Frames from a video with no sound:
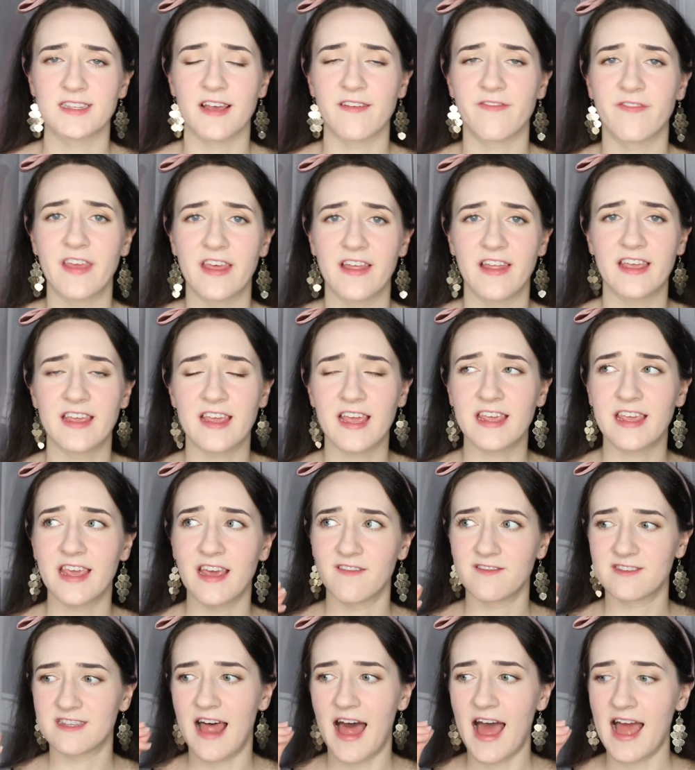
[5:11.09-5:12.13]
I feel like it
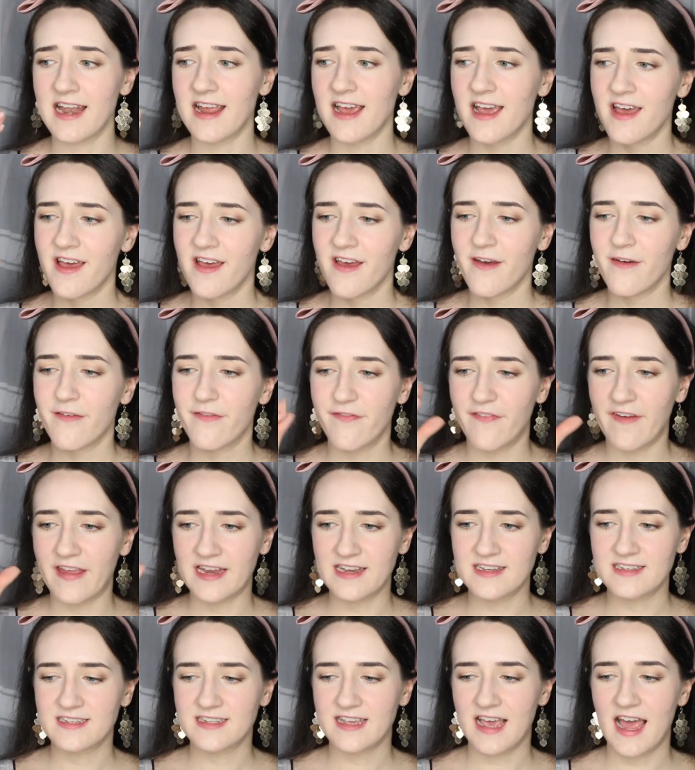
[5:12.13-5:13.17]
gives that
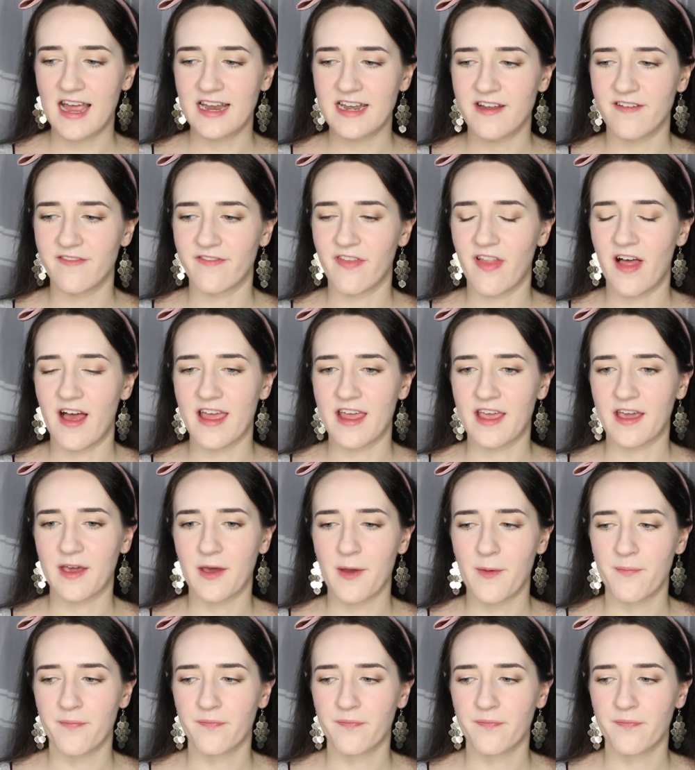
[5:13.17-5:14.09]
faint kind of like